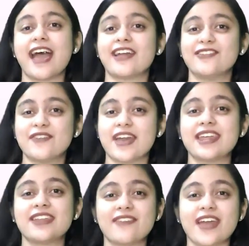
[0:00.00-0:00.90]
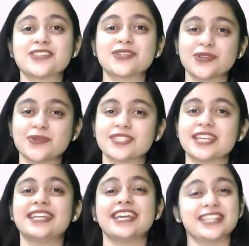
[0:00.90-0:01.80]
and when and where to use
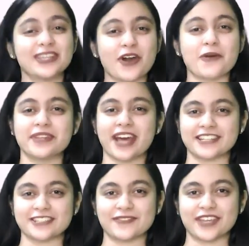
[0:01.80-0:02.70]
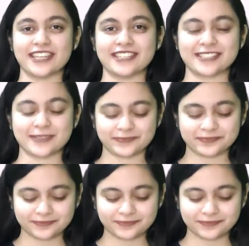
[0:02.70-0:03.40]
it in the nominative case.